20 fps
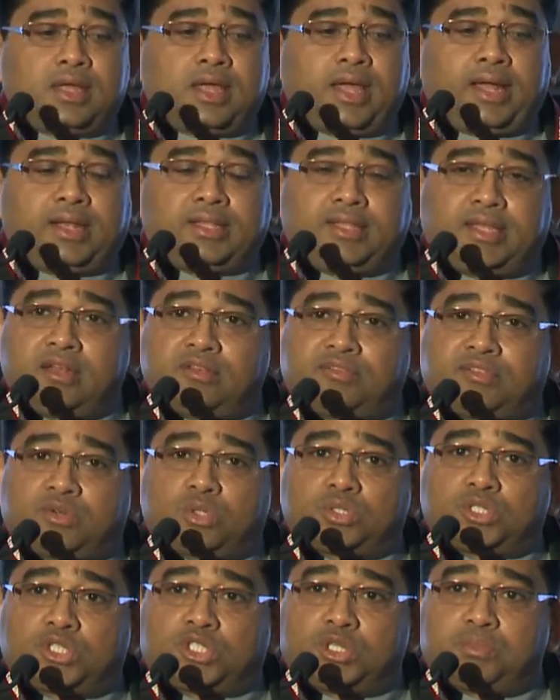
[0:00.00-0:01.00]
And then, of
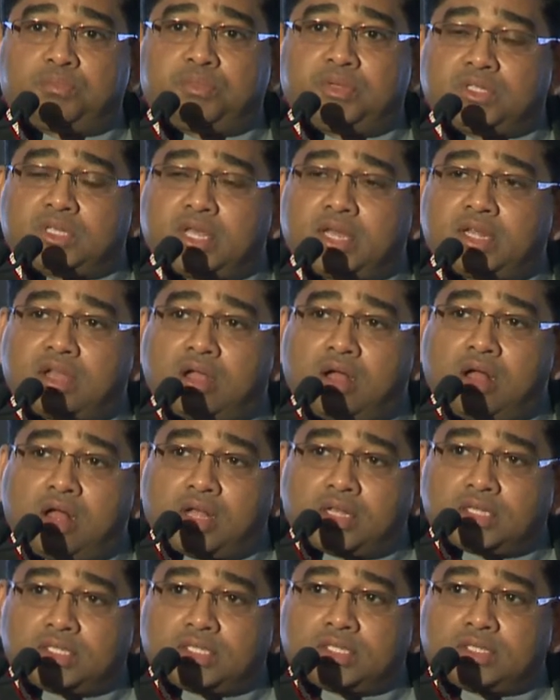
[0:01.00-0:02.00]
course, the chip design
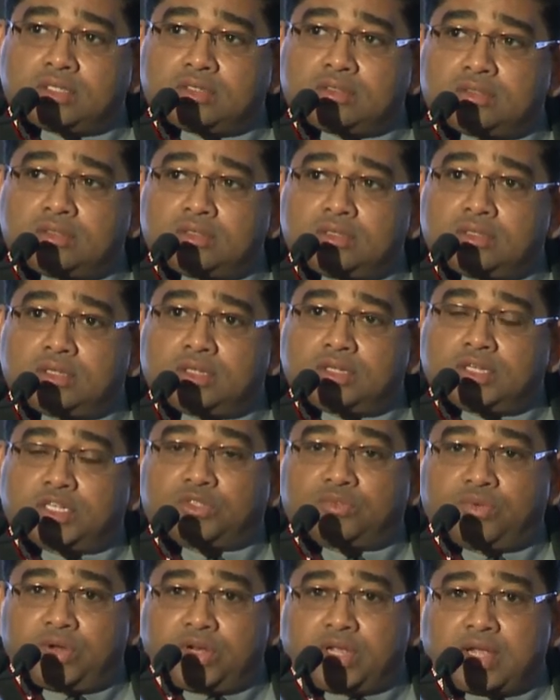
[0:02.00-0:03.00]
cost. It's
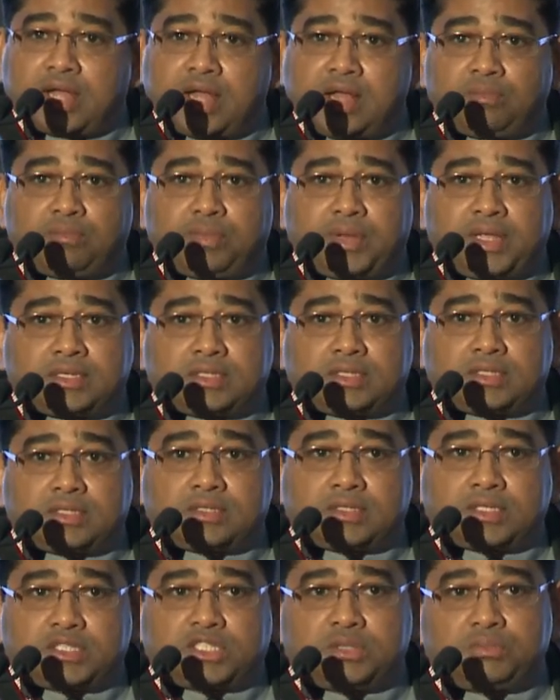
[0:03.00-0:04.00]
very complex.
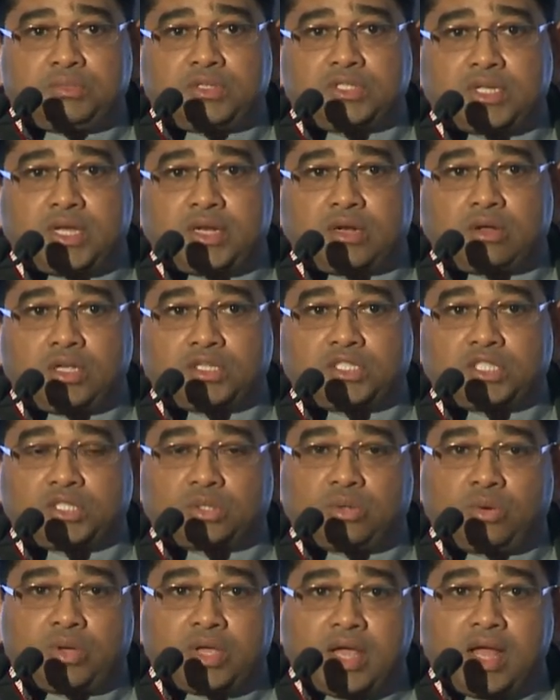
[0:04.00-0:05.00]
The chip design cost is
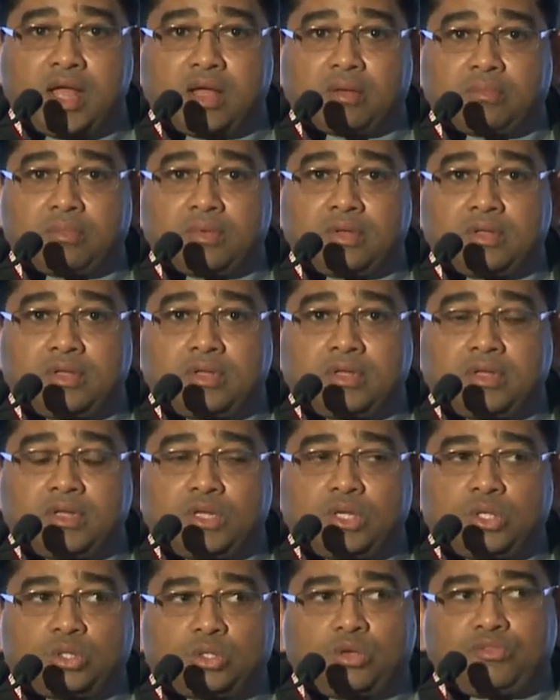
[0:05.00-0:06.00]
going up.
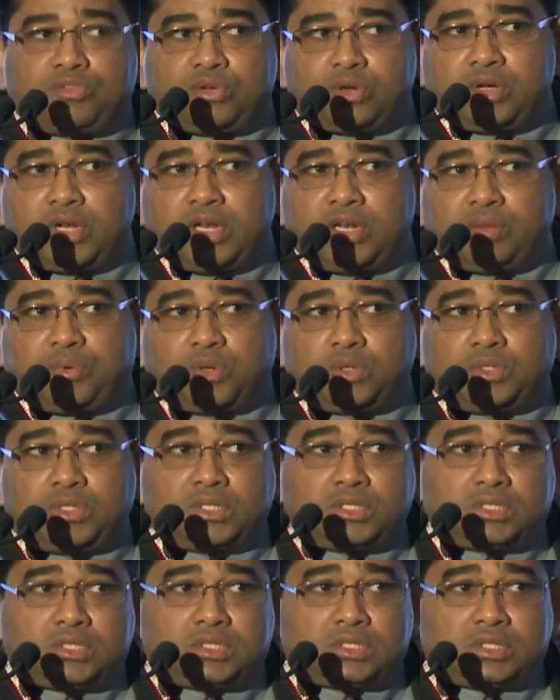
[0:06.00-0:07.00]
So if you really put
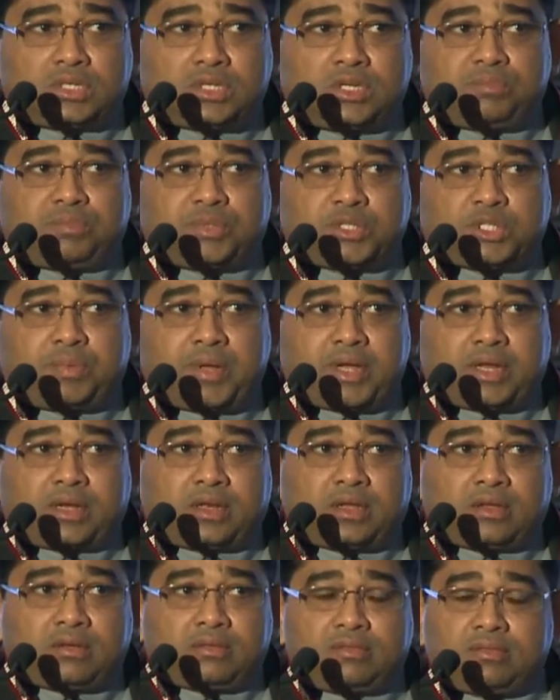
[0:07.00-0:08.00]
this in
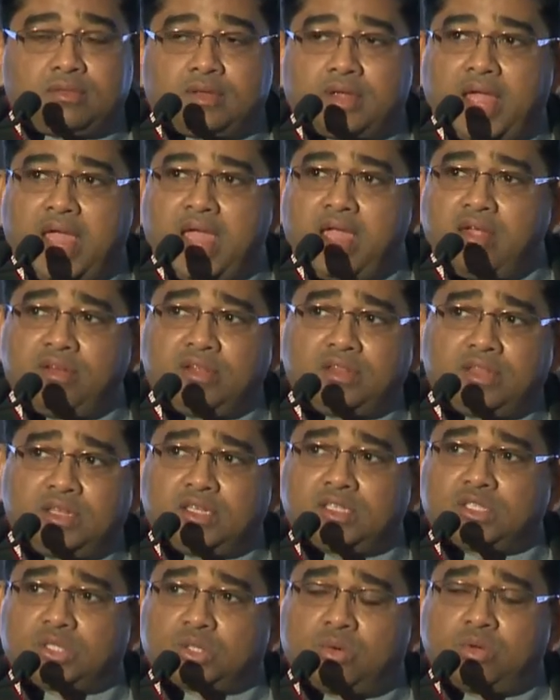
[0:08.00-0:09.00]
perspective,
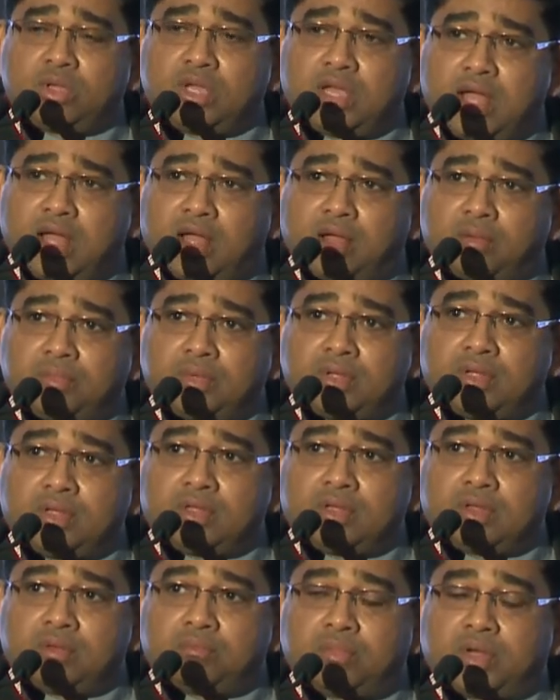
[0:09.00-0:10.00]
everything is going
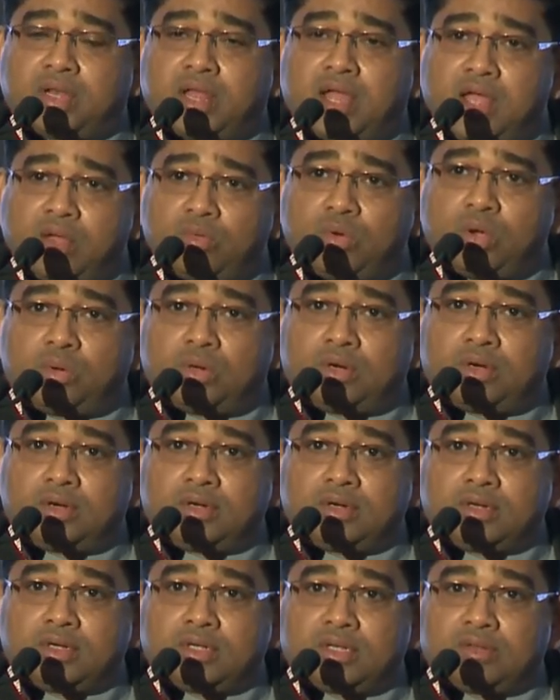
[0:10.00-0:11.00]
up, but
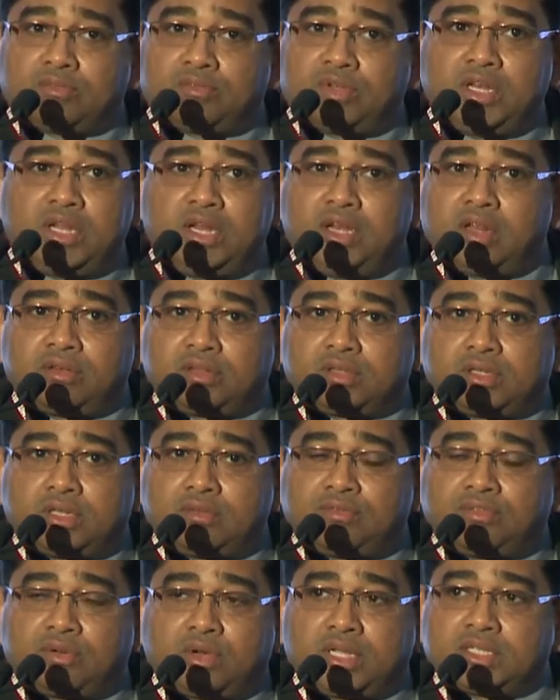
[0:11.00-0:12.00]
however, we need
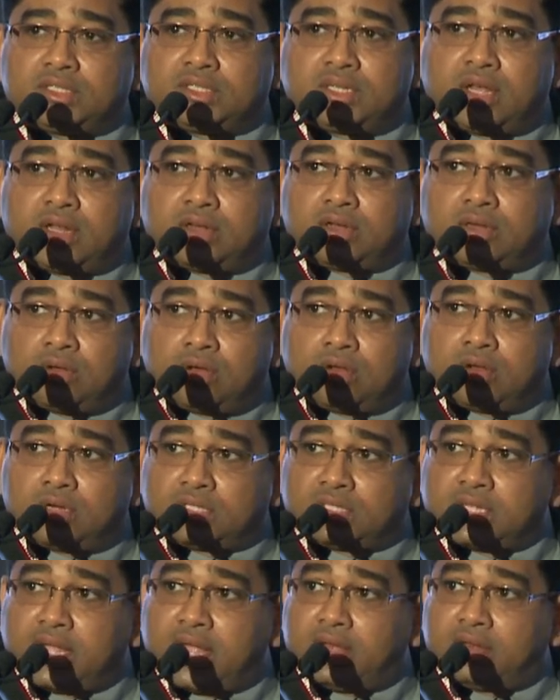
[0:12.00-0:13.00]
everything for less than
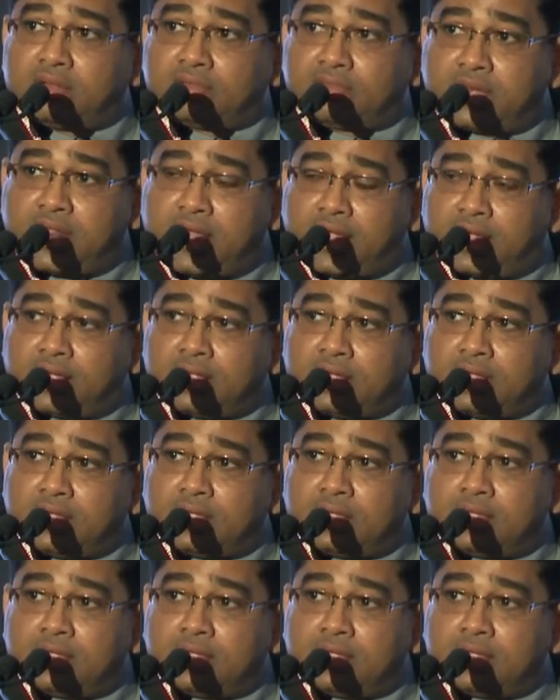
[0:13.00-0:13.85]
$100 end of the day.